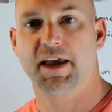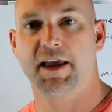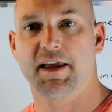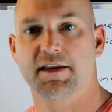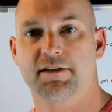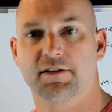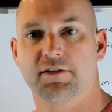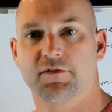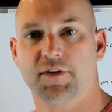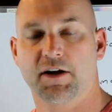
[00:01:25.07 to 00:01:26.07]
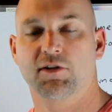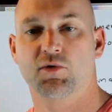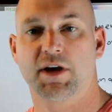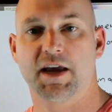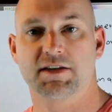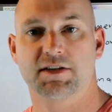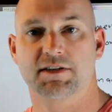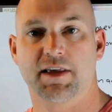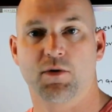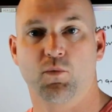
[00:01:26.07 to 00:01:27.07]
and found
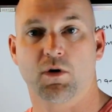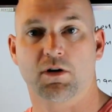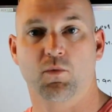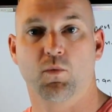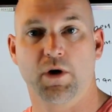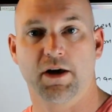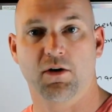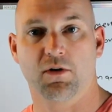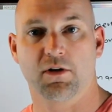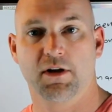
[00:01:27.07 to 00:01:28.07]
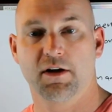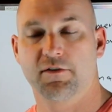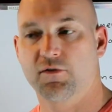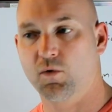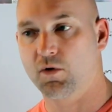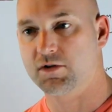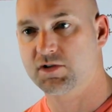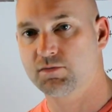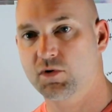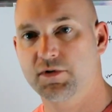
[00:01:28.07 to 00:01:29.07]
locations that work well for
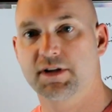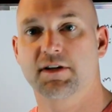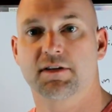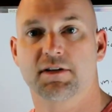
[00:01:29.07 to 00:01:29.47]
smoothing,